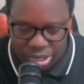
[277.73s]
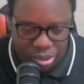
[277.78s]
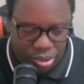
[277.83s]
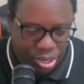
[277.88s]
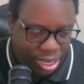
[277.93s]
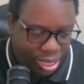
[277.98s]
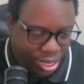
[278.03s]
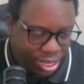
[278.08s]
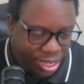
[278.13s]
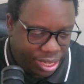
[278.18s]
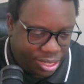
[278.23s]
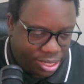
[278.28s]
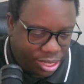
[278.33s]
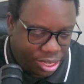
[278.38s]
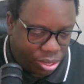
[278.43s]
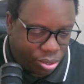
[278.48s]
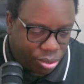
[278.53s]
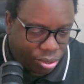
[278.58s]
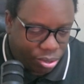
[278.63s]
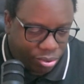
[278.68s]
at the
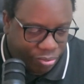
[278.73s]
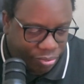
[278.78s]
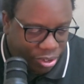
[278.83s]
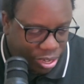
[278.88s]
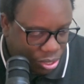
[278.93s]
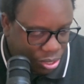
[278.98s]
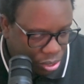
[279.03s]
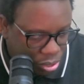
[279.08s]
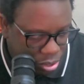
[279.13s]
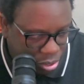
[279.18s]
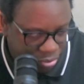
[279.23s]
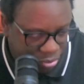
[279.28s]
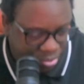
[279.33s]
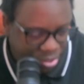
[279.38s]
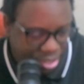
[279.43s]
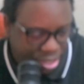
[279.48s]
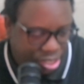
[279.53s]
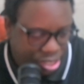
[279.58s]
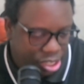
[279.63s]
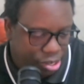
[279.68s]
second version of
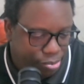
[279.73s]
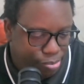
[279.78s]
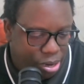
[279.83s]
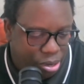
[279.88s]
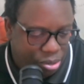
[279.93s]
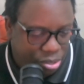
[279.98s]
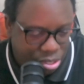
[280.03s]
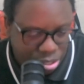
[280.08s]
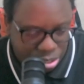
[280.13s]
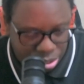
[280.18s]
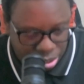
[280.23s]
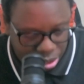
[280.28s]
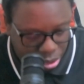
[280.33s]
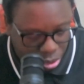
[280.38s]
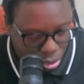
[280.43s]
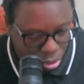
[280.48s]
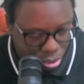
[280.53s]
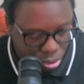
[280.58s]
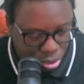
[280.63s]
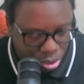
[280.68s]
the Thibault
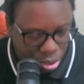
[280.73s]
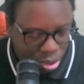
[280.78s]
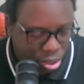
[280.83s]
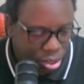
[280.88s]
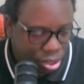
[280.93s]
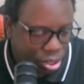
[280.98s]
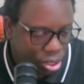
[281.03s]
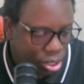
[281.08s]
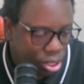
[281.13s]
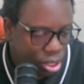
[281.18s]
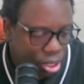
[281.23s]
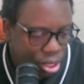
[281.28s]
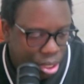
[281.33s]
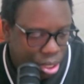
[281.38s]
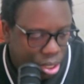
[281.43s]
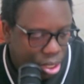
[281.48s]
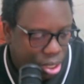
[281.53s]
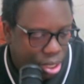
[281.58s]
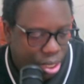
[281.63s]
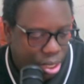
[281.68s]
Tricol.
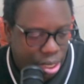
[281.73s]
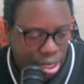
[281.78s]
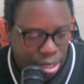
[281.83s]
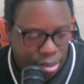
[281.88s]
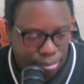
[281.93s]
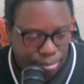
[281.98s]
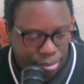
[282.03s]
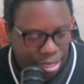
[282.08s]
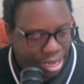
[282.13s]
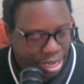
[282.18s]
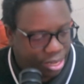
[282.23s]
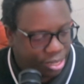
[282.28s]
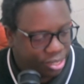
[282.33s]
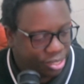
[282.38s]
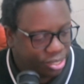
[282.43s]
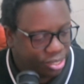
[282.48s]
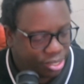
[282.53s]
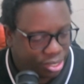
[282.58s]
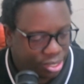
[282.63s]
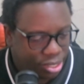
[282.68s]
That
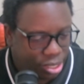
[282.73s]
is